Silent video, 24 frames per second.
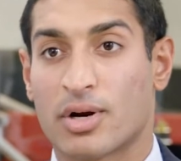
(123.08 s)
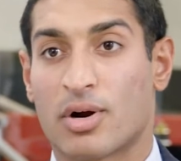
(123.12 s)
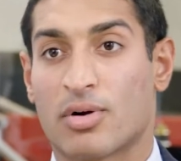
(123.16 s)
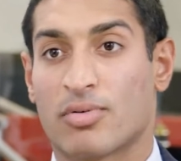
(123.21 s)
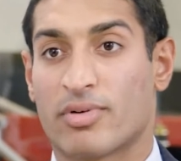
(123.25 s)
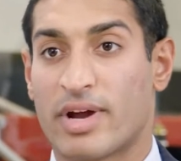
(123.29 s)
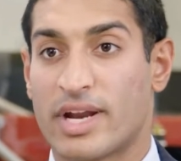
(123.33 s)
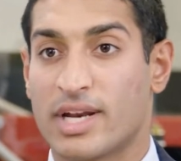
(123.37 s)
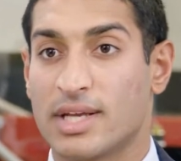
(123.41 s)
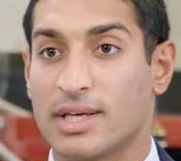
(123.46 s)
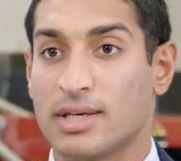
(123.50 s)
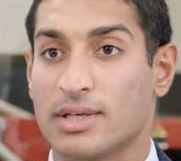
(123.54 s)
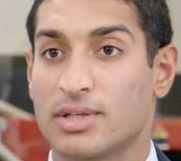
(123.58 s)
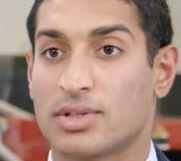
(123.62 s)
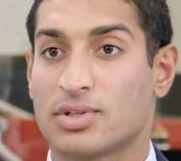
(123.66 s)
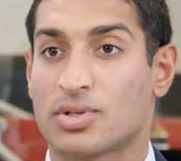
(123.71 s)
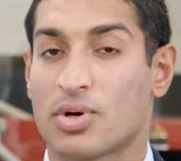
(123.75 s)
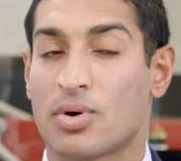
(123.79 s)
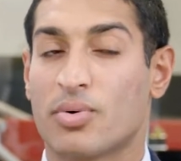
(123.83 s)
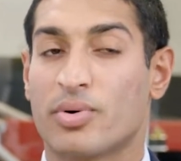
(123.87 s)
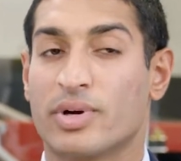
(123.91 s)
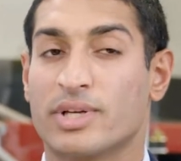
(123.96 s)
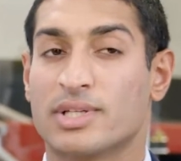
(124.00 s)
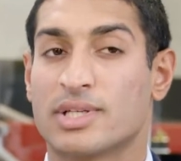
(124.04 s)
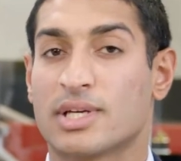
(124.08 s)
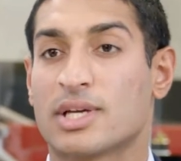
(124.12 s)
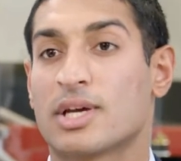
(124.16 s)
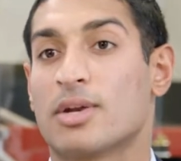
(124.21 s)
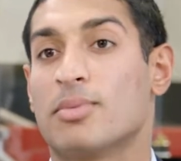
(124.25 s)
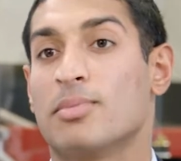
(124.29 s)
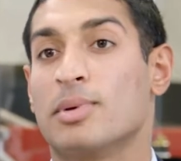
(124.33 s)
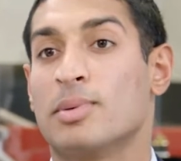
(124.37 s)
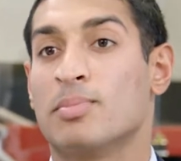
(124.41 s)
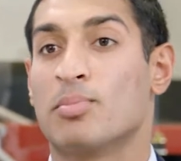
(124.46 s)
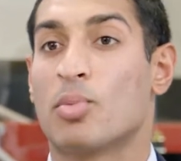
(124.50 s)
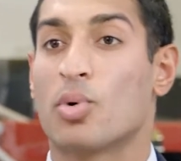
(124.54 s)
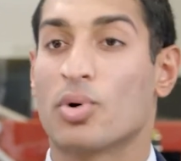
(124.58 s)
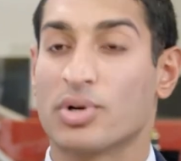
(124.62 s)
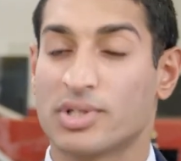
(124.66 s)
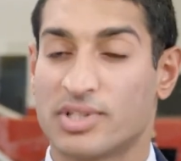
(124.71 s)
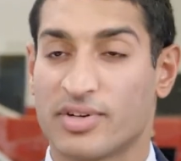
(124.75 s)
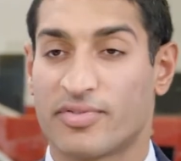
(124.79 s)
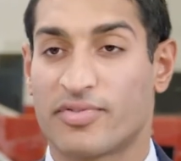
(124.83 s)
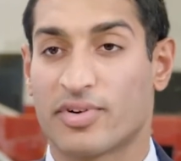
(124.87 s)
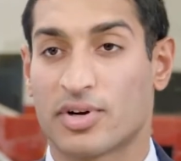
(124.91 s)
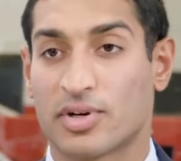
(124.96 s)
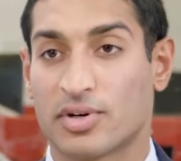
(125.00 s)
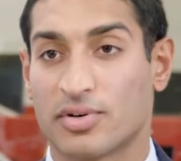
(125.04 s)
already. So is it going to be more
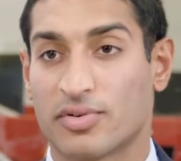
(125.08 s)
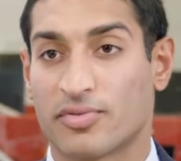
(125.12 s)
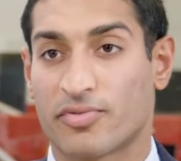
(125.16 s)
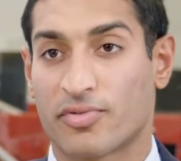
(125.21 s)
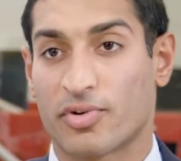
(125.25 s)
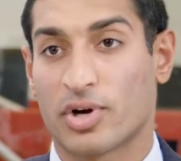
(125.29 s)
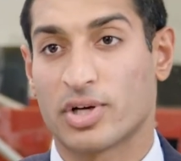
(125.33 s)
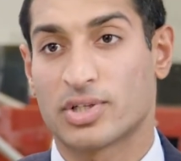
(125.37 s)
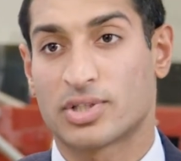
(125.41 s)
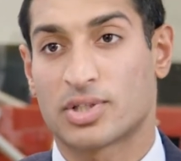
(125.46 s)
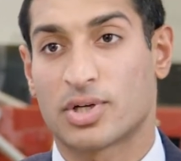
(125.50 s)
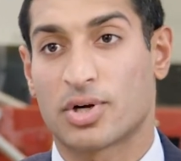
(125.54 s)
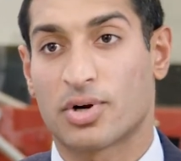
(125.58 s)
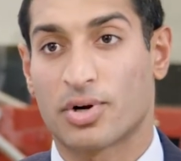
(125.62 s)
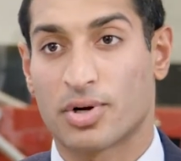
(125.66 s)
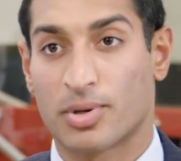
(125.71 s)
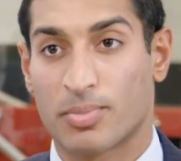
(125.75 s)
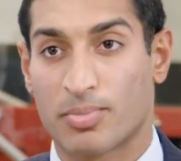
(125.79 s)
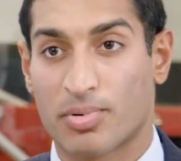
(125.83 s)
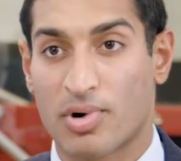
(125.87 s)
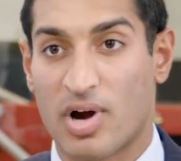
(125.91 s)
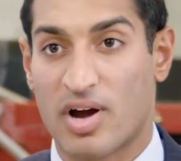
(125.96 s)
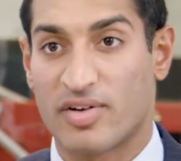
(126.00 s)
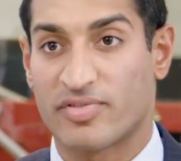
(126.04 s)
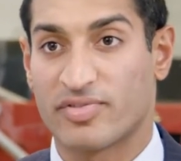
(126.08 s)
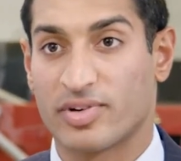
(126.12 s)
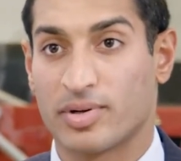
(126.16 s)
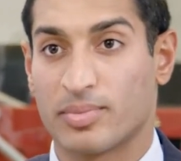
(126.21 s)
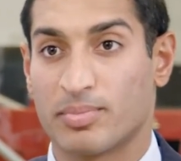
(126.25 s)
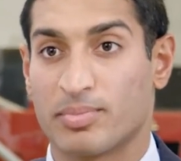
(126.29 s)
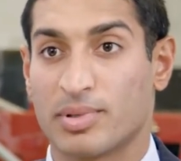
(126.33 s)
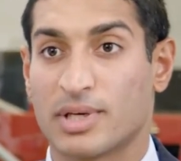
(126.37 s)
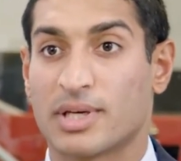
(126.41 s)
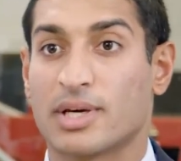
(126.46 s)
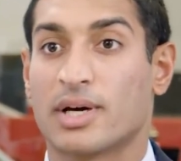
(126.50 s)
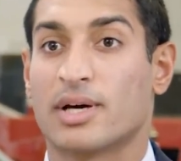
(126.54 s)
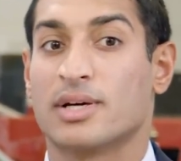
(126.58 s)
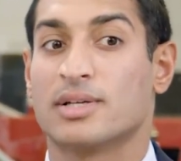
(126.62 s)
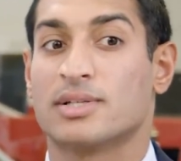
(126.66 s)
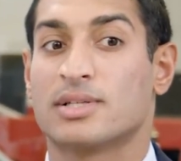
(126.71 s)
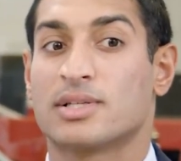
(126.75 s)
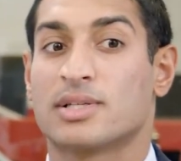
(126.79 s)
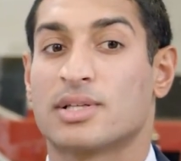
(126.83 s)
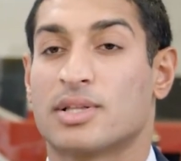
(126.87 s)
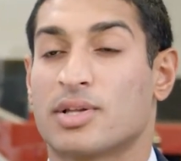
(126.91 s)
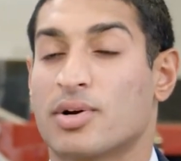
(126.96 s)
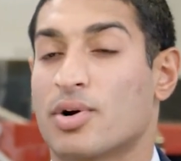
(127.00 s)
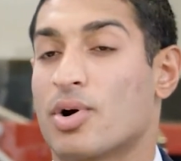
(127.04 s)
difficult for us to earn a profit
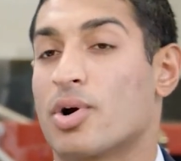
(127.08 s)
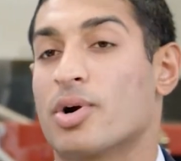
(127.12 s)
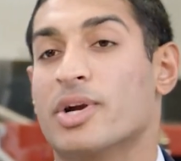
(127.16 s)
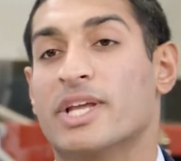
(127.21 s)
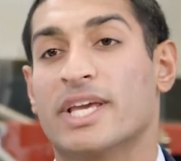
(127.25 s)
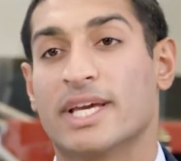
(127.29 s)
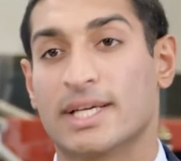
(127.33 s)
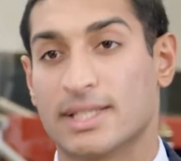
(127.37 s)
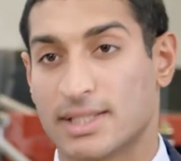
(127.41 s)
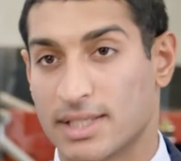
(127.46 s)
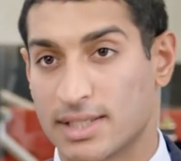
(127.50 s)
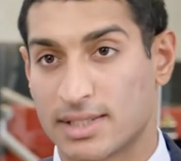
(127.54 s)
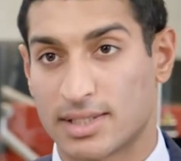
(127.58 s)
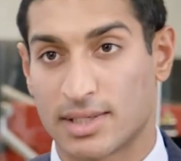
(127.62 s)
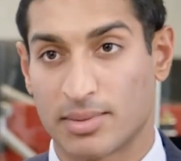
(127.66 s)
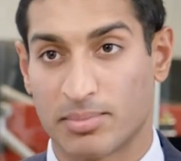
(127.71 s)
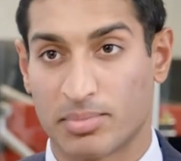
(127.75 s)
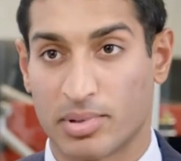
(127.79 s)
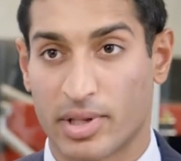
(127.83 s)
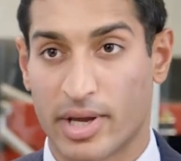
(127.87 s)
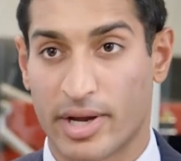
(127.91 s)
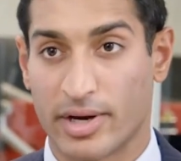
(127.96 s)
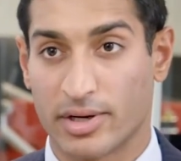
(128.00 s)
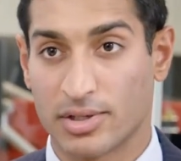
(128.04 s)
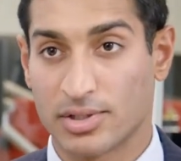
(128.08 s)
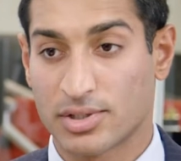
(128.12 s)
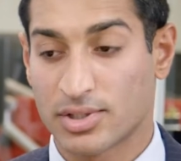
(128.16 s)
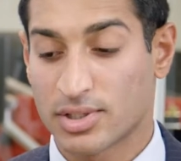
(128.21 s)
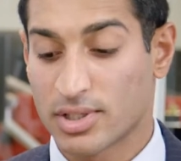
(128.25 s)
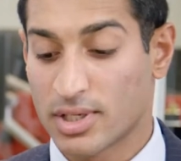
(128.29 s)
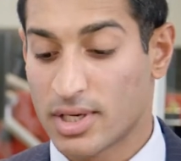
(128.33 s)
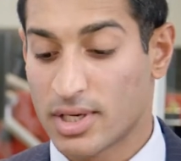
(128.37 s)
because there are already existing players?